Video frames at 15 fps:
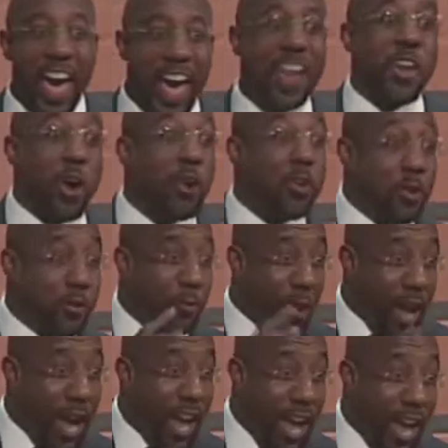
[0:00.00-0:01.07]
I know you've
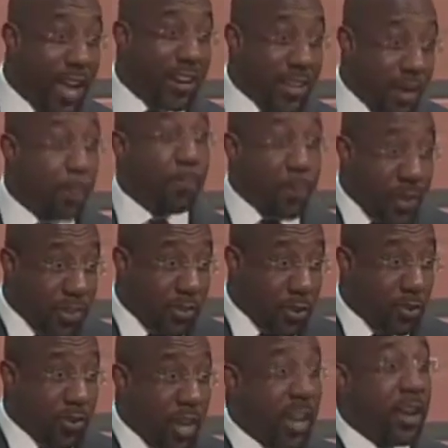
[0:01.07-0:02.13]
read the
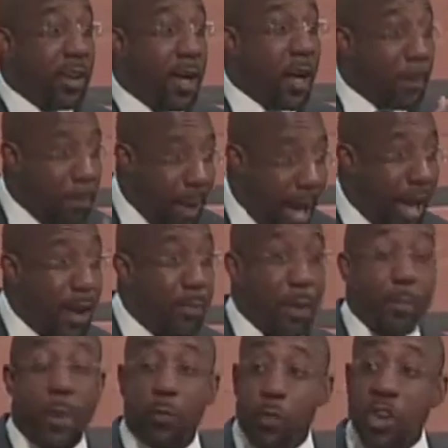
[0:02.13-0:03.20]
epistles in the
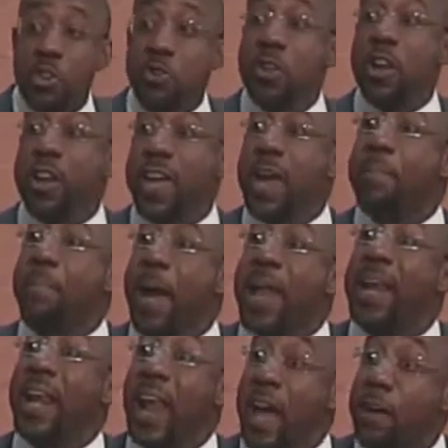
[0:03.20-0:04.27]
Bible, but when you look at
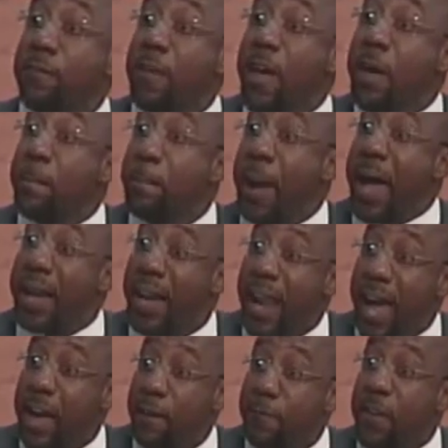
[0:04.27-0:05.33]
my
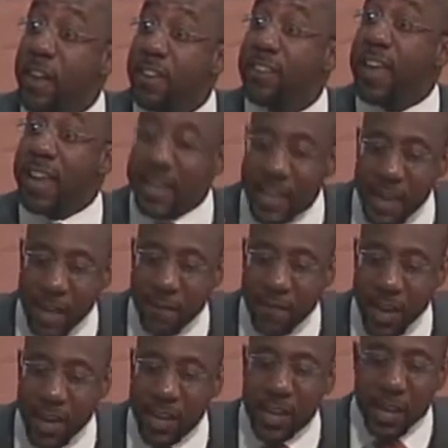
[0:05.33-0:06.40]
life is a
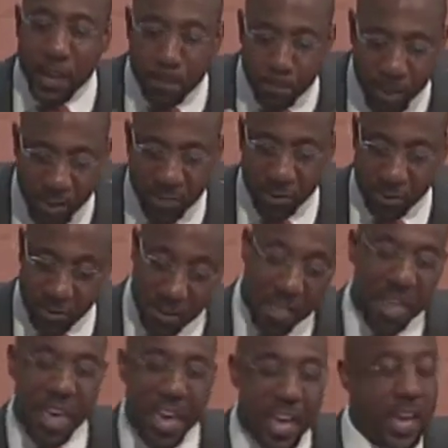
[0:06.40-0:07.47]
living epistle.
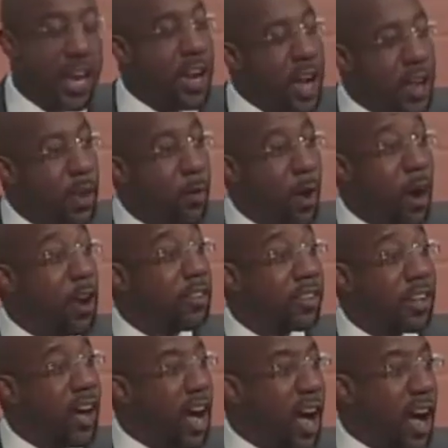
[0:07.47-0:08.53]
In other words,
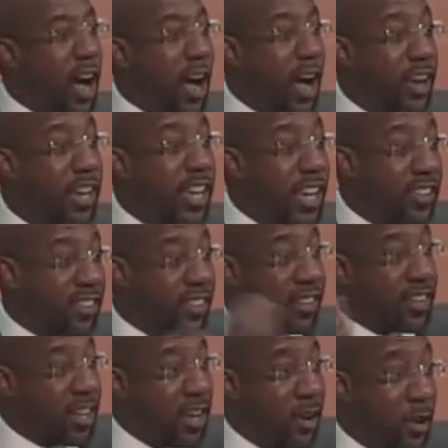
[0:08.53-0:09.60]
God is
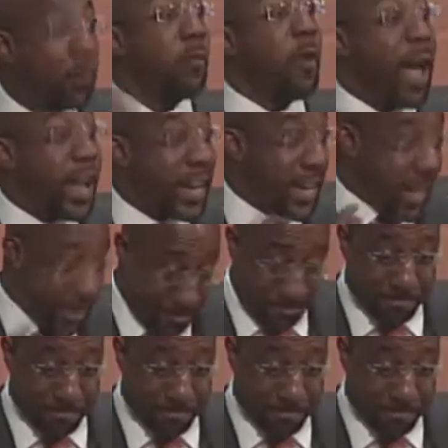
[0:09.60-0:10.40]
still writing.